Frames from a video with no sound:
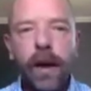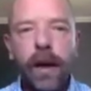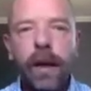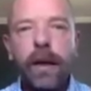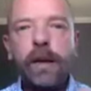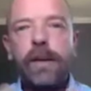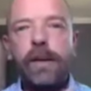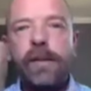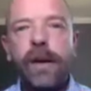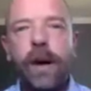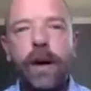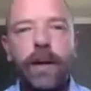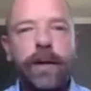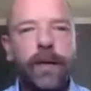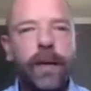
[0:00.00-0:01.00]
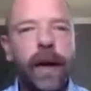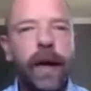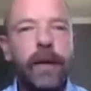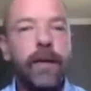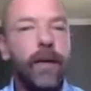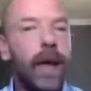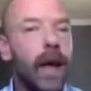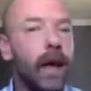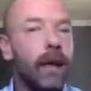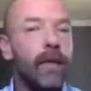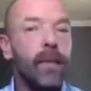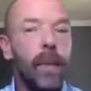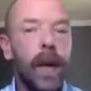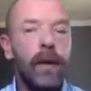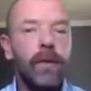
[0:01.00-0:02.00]
interval and size that
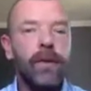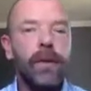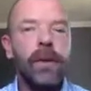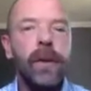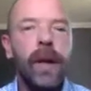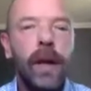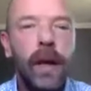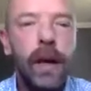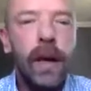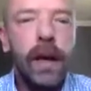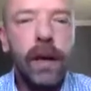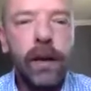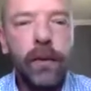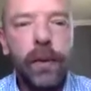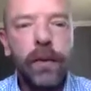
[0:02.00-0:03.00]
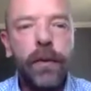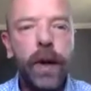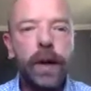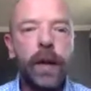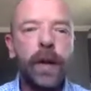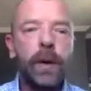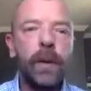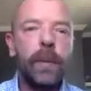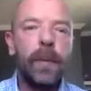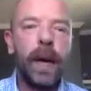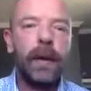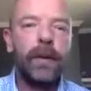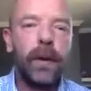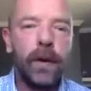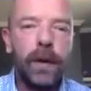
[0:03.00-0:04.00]
expansion. This was done here with
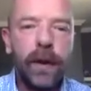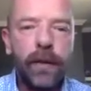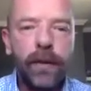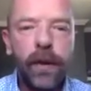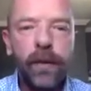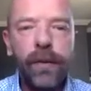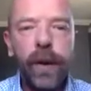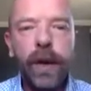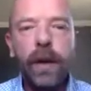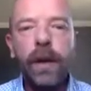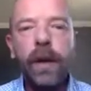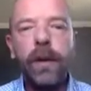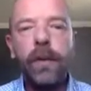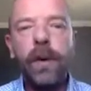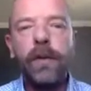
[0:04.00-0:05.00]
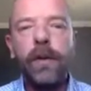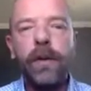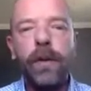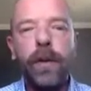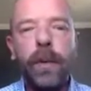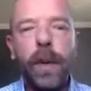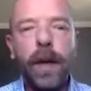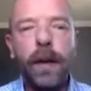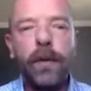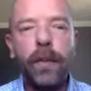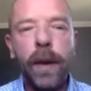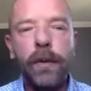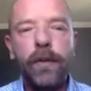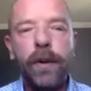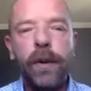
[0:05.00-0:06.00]
myotonic dystrophy, which is a repeat
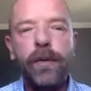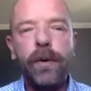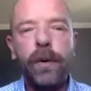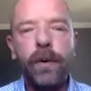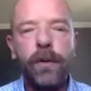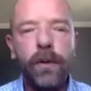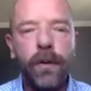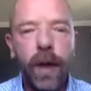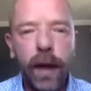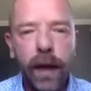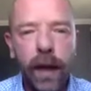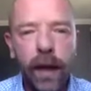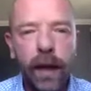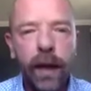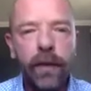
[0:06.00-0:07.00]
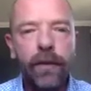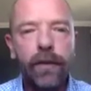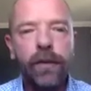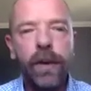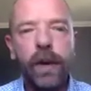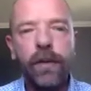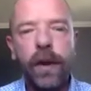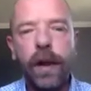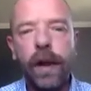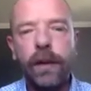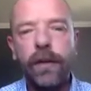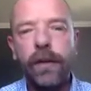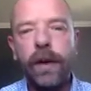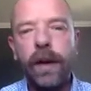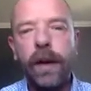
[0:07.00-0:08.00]
expansion disorder, just like ALS or Fragile
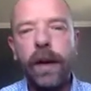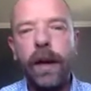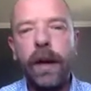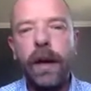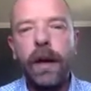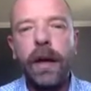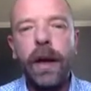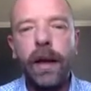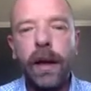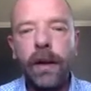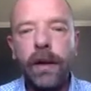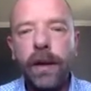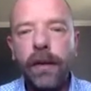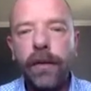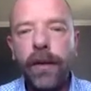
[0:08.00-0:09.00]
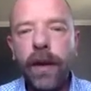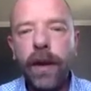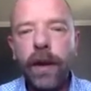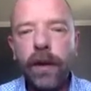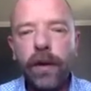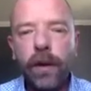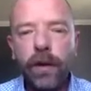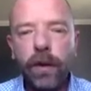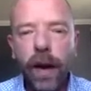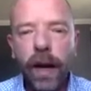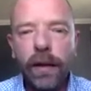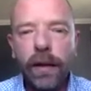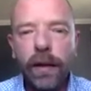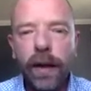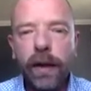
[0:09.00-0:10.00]
X. And you can see here on the
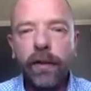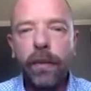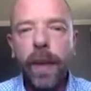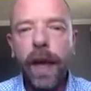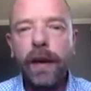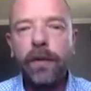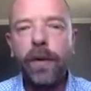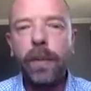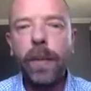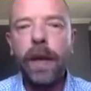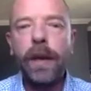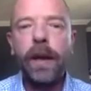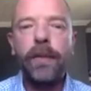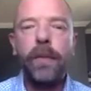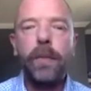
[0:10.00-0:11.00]
right that the expanded repeat has a